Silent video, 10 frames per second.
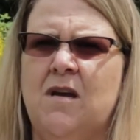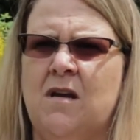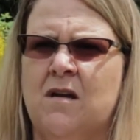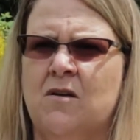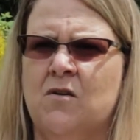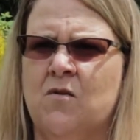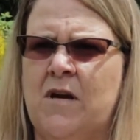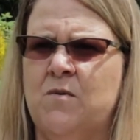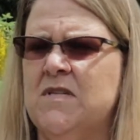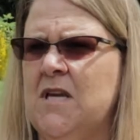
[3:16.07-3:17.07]
and
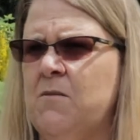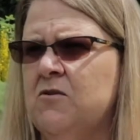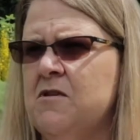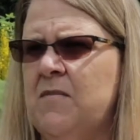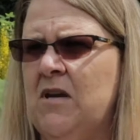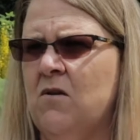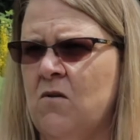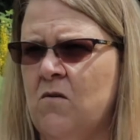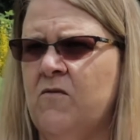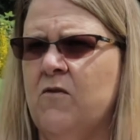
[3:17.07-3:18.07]
Craig was able to be at
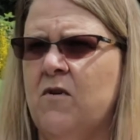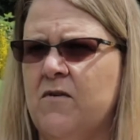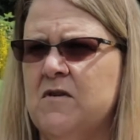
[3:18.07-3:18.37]
home for all